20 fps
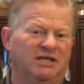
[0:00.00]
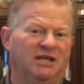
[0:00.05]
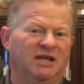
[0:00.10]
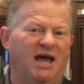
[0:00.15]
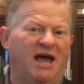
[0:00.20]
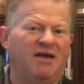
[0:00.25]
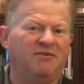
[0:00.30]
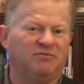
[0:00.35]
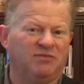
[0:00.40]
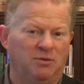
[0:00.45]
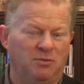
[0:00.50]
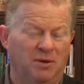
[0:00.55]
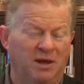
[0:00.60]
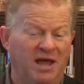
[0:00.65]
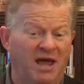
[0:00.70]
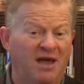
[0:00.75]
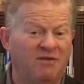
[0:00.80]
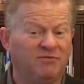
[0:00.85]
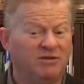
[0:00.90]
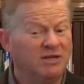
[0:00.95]
in life that we
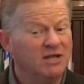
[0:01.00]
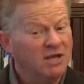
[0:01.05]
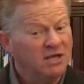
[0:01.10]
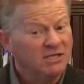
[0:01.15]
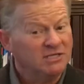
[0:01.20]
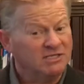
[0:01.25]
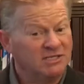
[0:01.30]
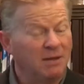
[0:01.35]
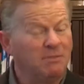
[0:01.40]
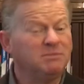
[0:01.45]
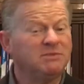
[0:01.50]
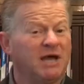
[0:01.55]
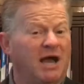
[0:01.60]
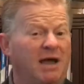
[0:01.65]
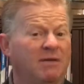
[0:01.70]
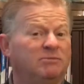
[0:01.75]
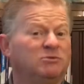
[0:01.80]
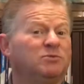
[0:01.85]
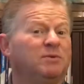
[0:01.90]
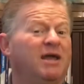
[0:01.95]
have, and
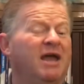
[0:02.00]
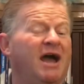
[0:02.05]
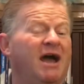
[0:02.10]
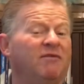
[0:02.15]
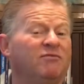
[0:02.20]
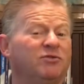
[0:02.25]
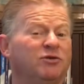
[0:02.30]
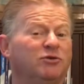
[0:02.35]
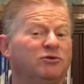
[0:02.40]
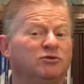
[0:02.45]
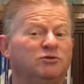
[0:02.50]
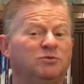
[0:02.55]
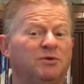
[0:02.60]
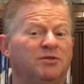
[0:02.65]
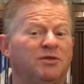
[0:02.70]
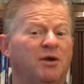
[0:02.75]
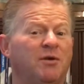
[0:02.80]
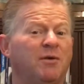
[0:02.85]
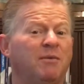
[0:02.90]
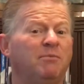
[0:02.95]
sometimes we have those
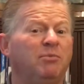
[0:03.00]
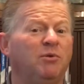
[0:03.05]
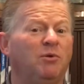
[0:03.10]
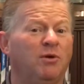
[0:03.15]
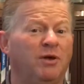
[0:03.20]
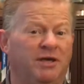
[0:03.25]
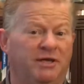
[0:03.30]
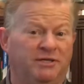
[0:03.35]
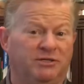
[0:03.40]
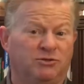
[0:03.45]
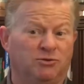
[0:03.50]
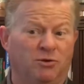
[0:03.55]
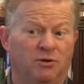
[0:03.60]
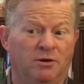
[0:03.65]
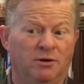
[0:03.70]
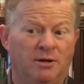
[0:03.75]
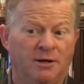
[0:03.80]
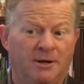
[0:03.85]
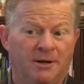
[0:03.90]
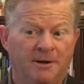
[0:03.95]
with our employees
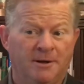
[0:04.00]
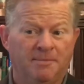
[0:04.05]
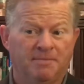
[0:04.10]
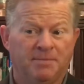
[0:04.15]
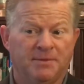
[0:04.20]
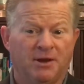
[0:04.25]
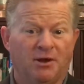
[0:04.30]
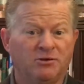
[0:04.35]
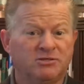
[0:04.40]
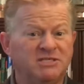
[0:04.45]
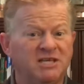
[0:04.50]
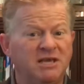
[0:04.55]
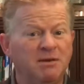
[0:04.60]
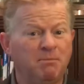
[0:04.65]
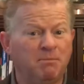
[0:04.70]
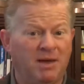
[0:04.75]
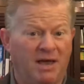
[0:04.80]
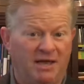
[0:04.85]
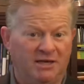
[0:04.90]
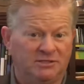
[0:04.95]
or our
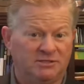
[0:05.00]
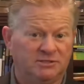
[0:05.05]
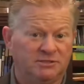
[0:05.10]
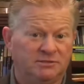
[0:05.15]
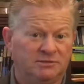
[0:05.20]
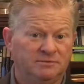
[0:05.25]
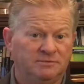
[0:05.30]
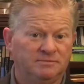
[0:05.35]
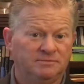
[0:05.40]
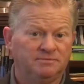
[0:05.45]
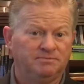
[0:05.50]
teammates,